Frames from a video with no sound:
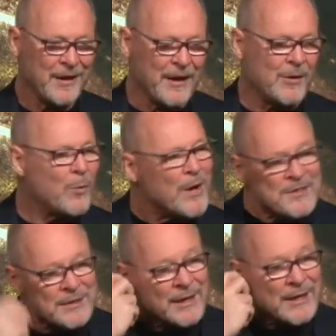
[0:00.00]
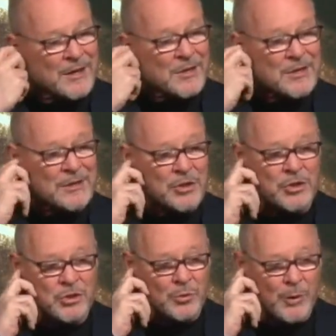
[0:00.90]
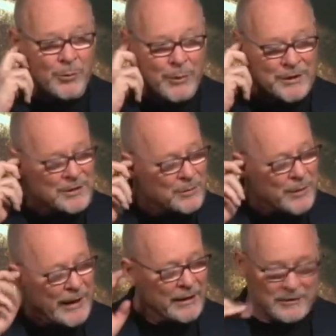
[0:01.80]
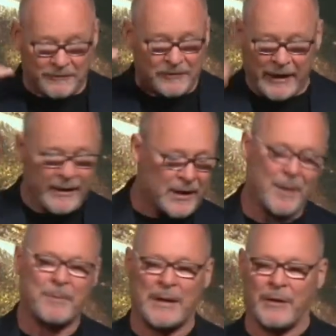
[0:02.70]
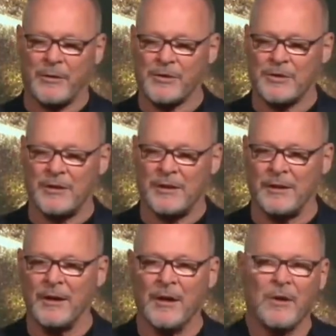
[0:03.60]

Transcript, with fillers: And it wasn't easy to do what we did. We had to fly a couple hours, and then